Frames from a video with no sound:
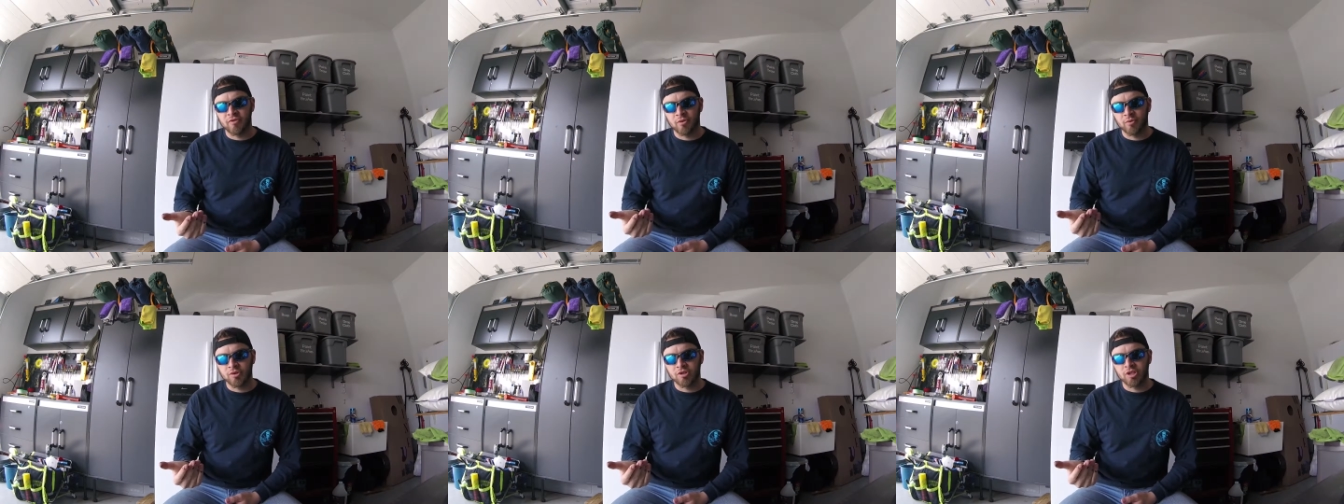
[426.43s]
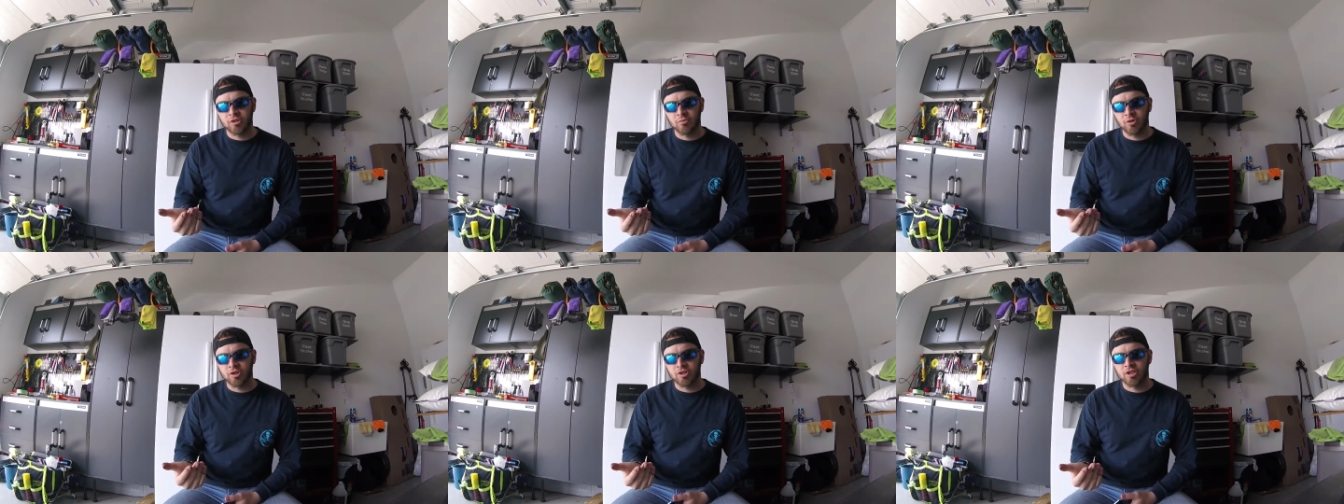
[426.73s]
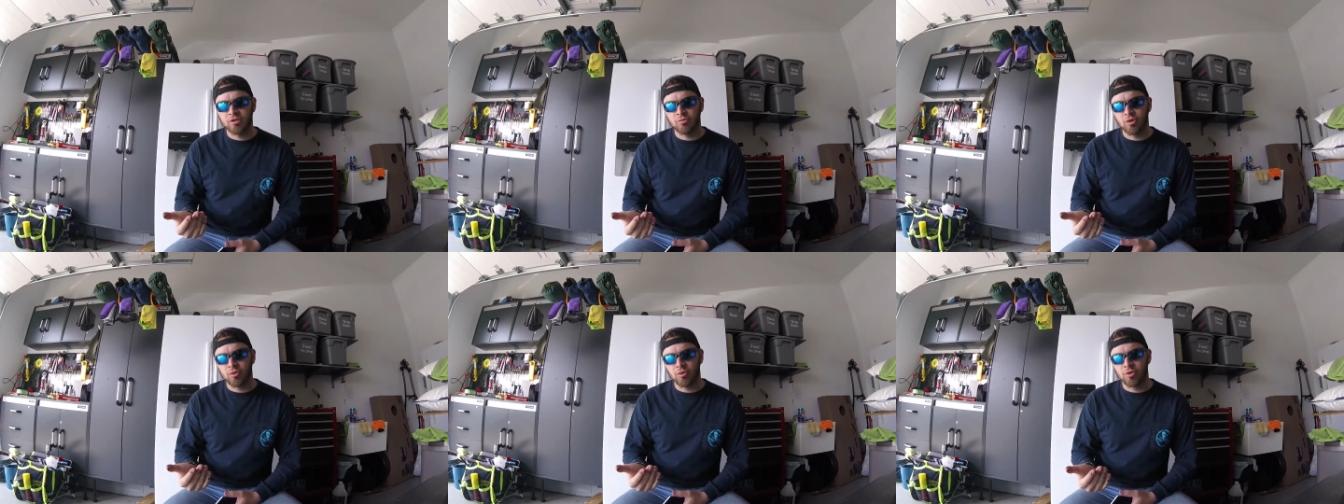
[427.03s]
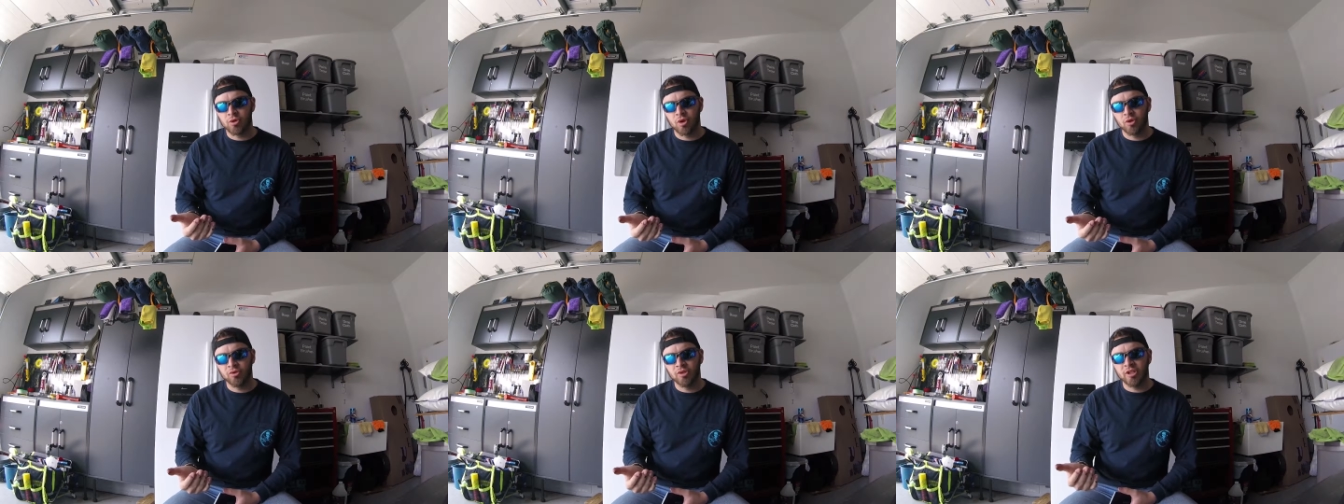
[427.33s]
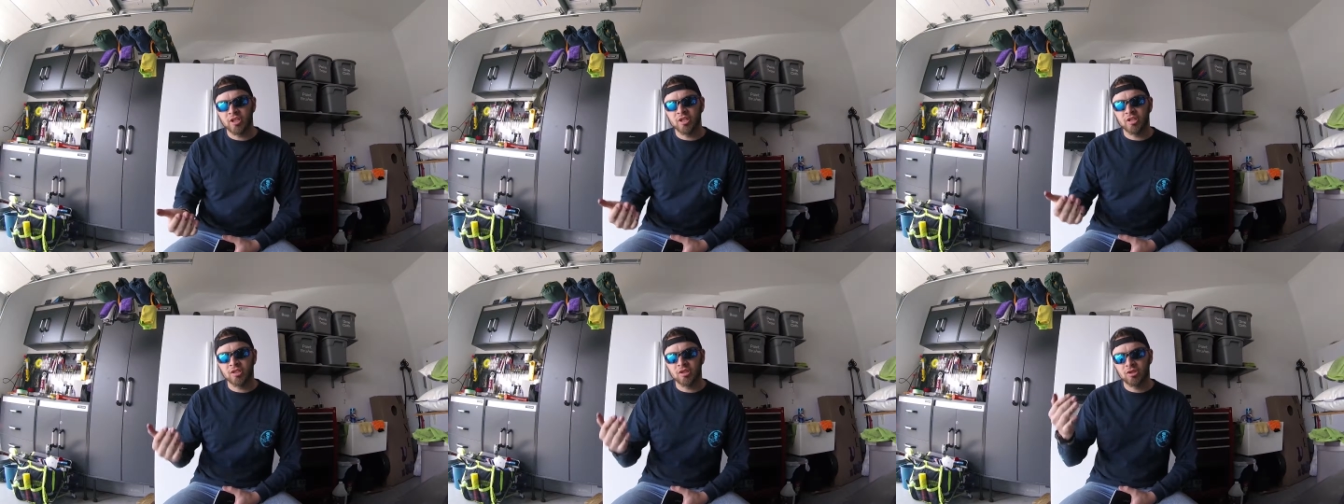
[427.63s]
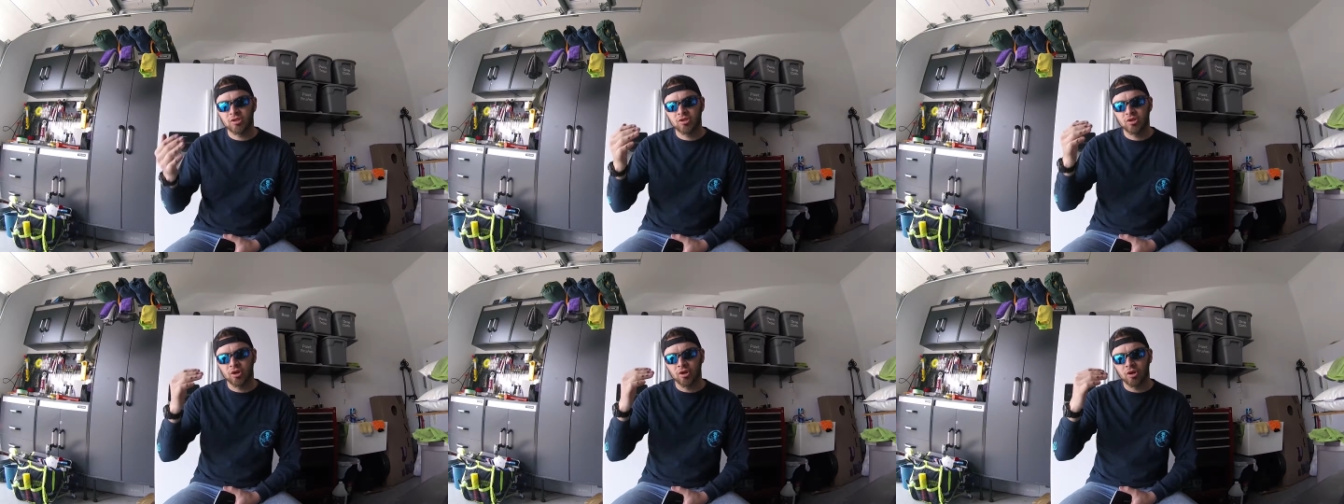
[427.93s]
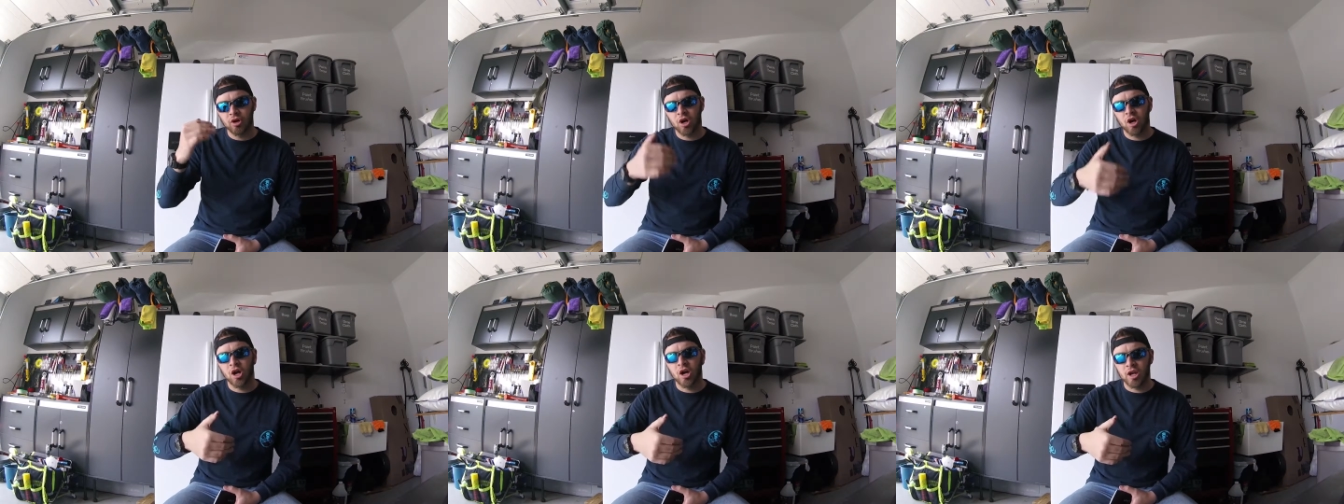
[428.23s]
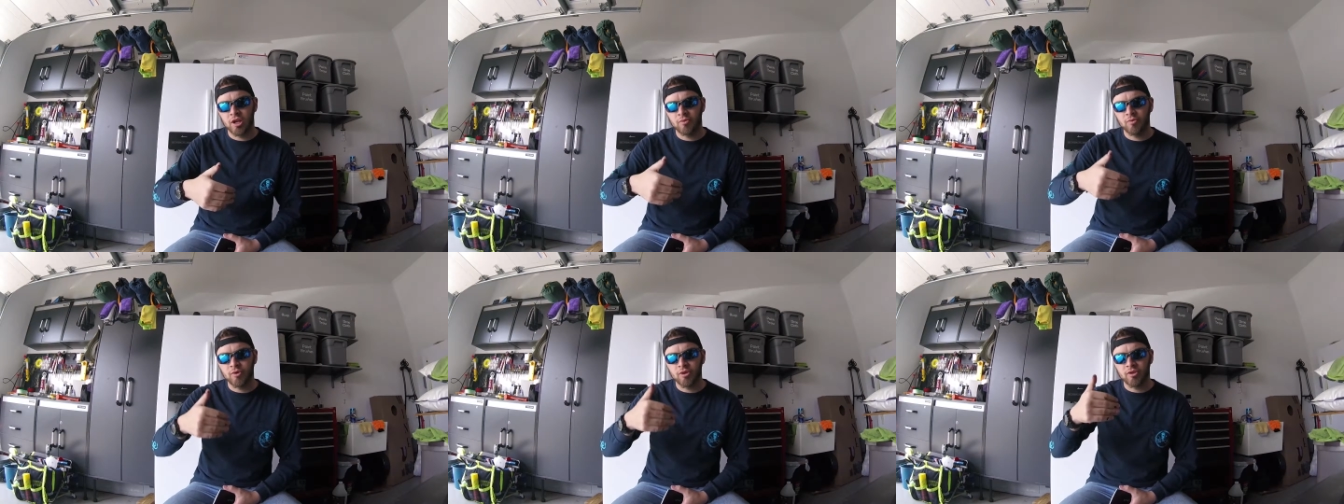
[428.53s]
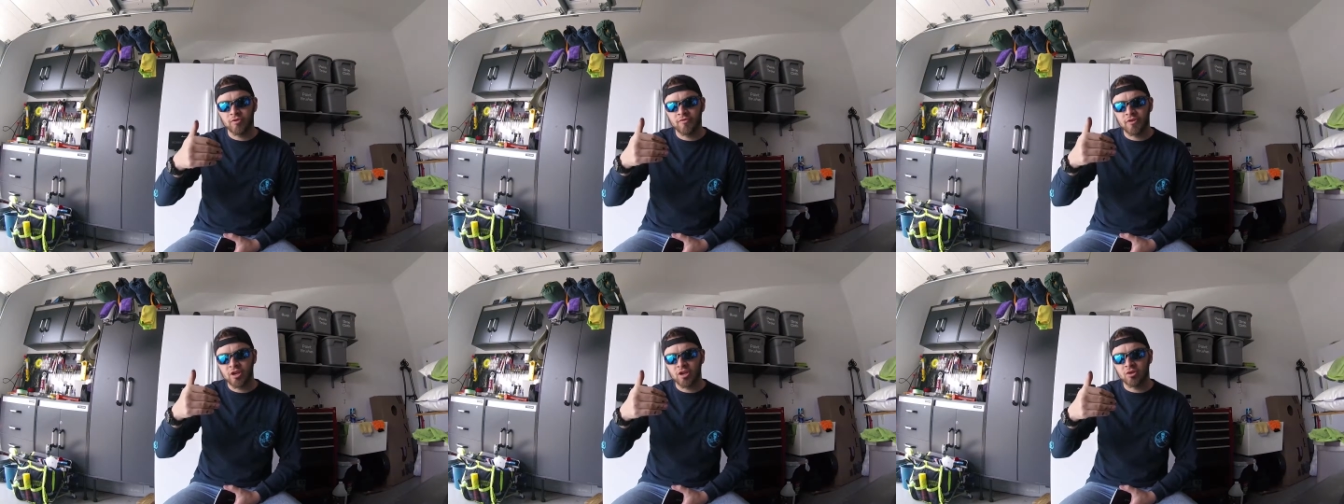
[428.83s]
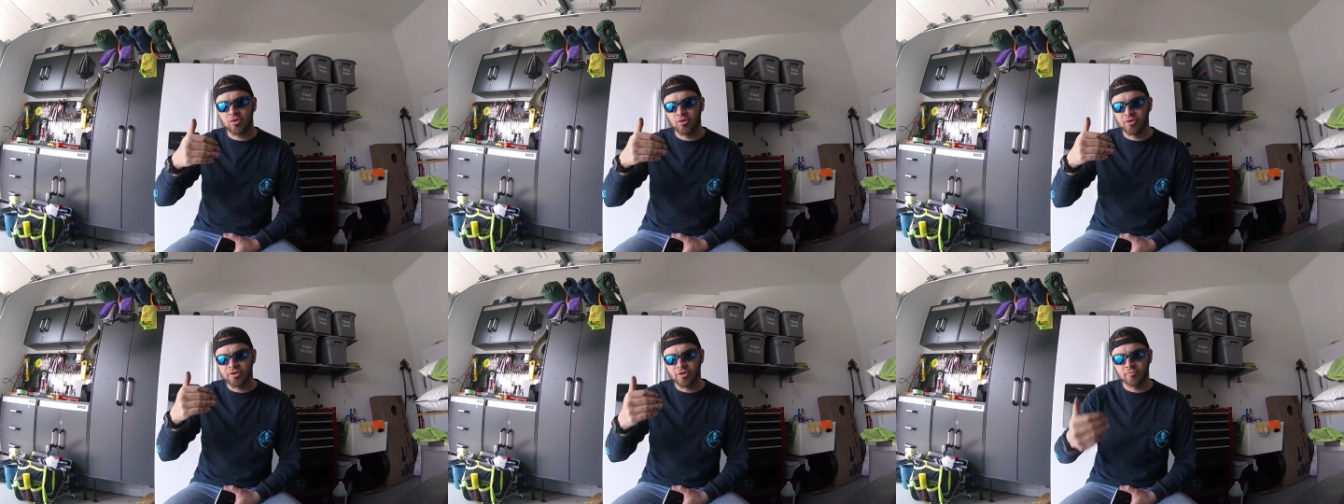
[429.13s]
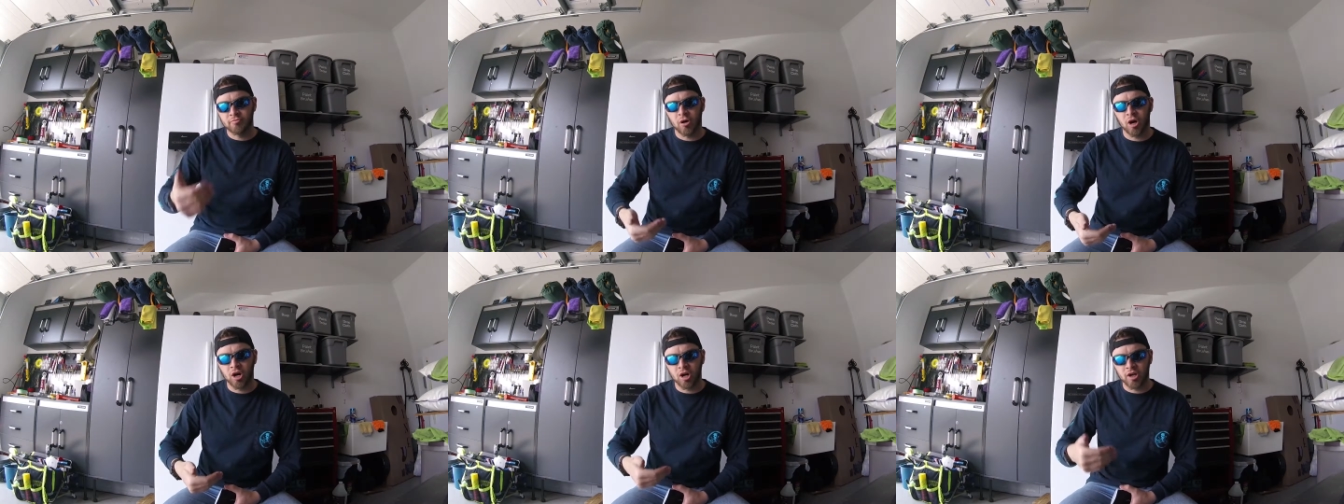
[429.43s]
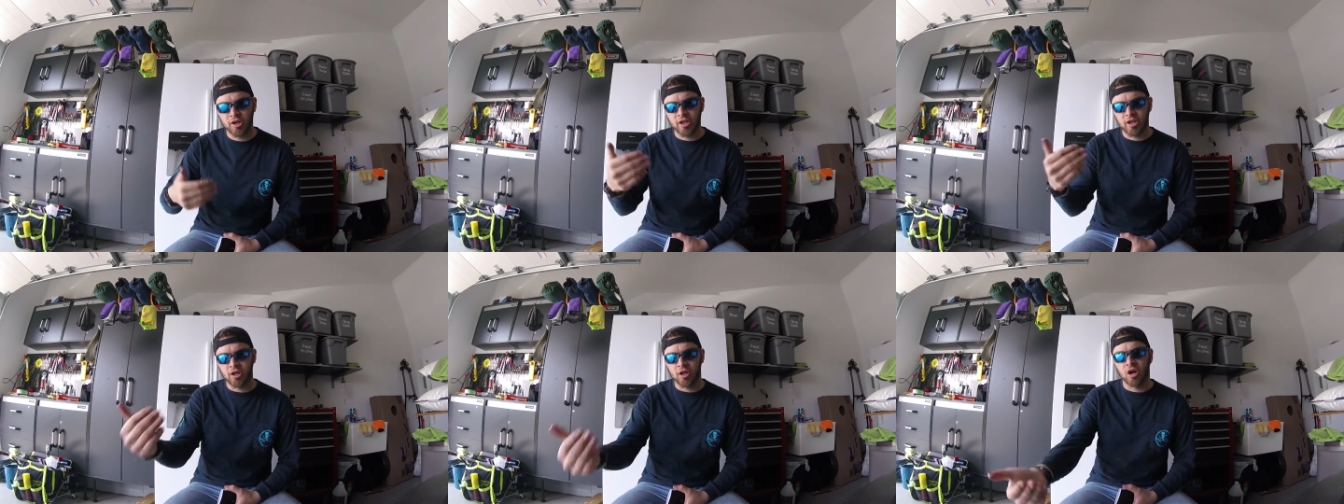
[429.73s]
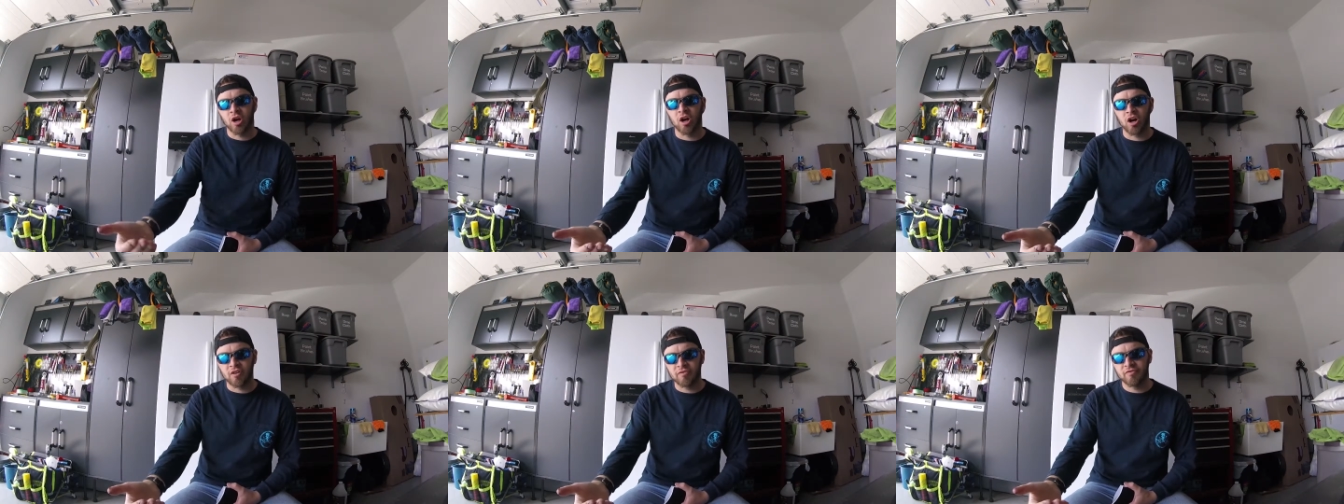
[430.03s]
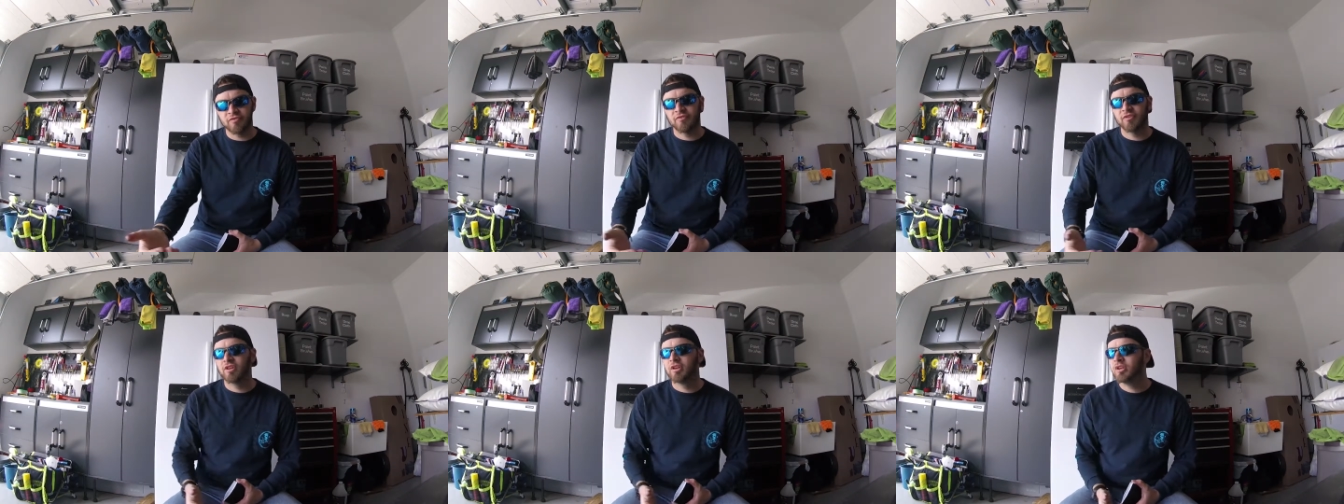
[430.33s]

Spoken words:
I wish the emergency mode would only turn on when the vehicle is in park and off.